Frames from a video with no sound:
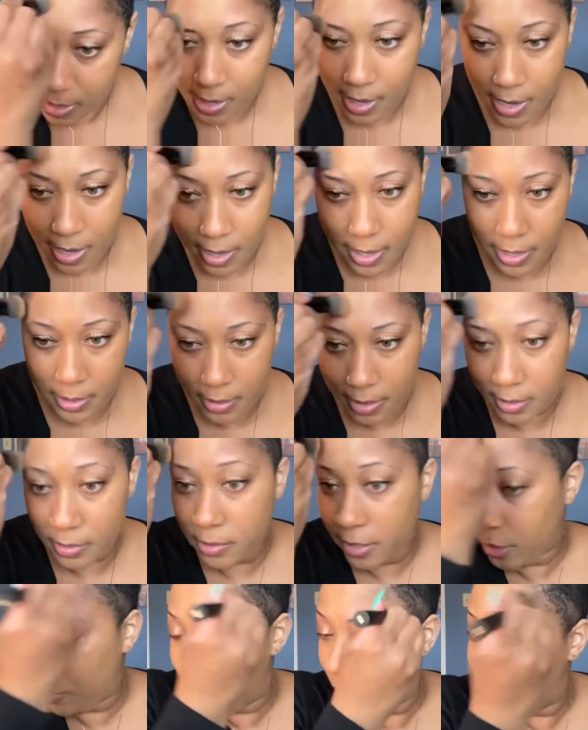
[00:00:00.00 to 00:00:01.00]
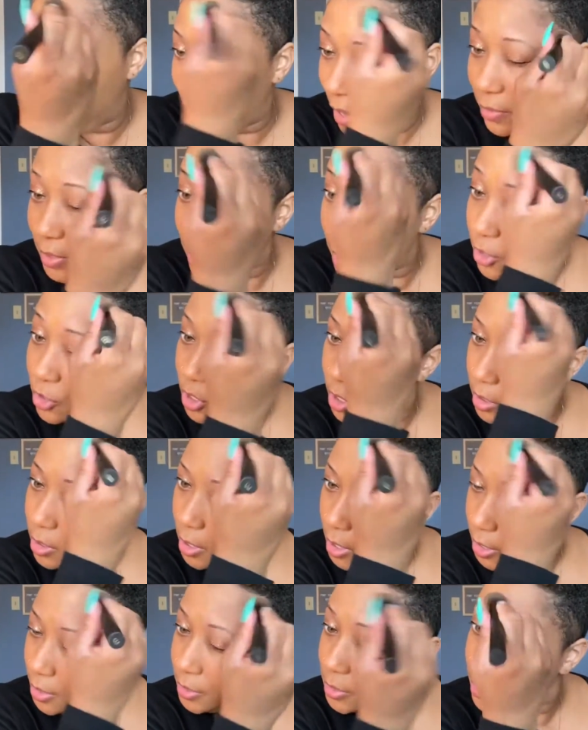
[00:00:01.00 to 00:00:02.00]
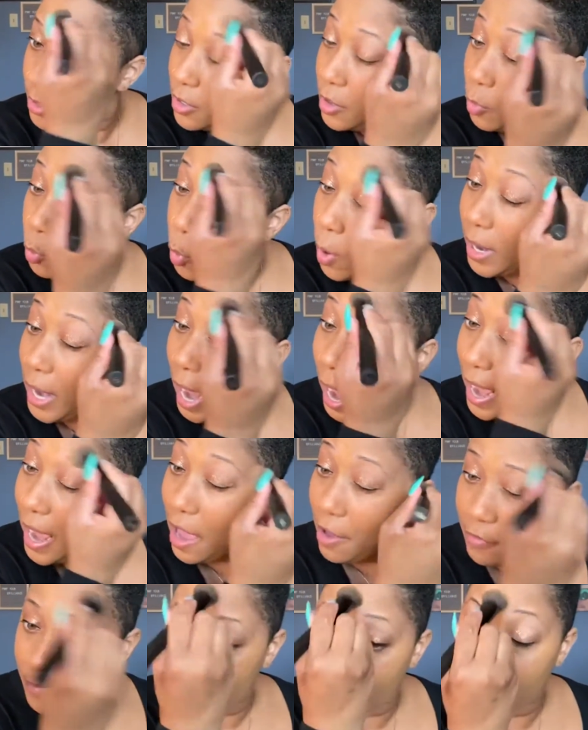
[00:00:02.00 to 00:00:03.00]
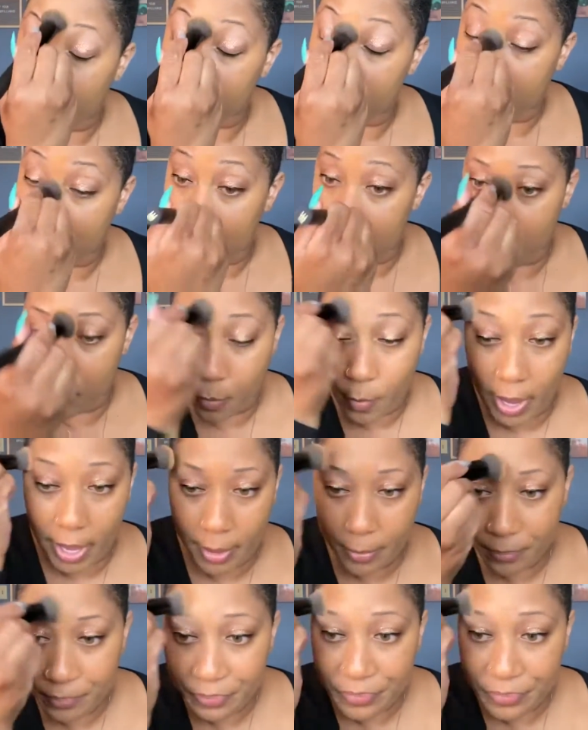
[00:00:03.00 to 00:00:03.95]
a liquid foundation does, what I have found anyway.